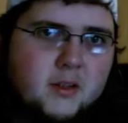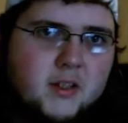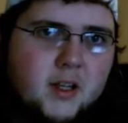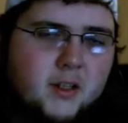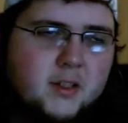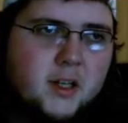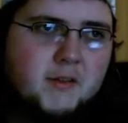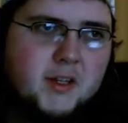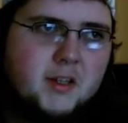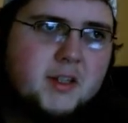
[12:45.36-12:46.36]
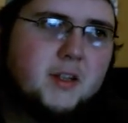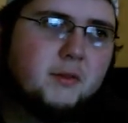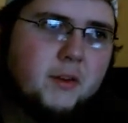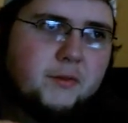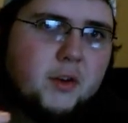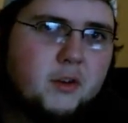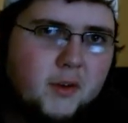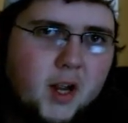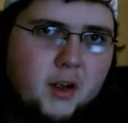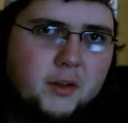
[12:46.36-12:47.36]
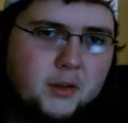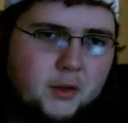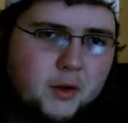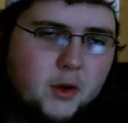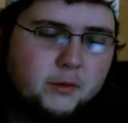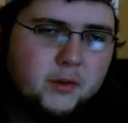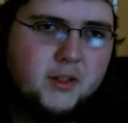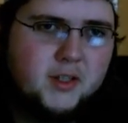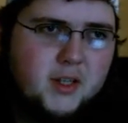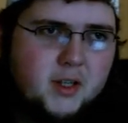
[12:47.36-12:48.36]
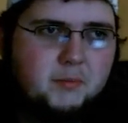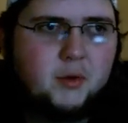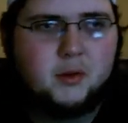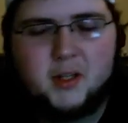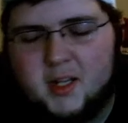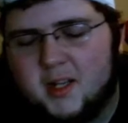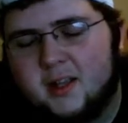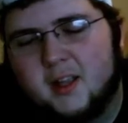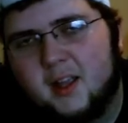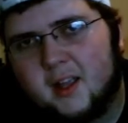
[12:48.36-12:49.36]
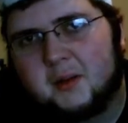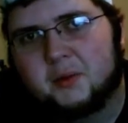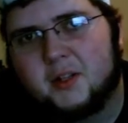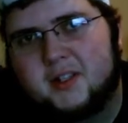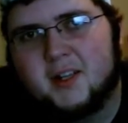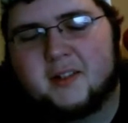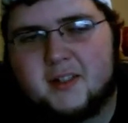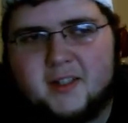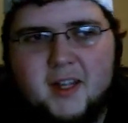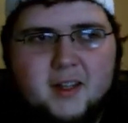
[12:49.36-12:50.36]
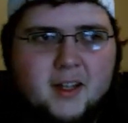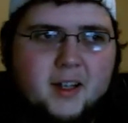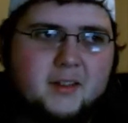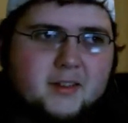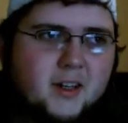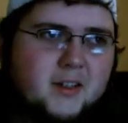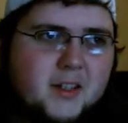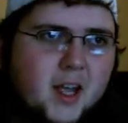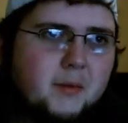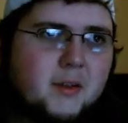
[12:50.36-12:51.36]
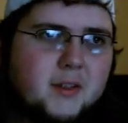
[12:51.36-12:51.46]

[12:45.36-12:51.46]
sucks. And all of a sudden, you see the ref turn around and look over and see Booker T, and Booker T starts to tap.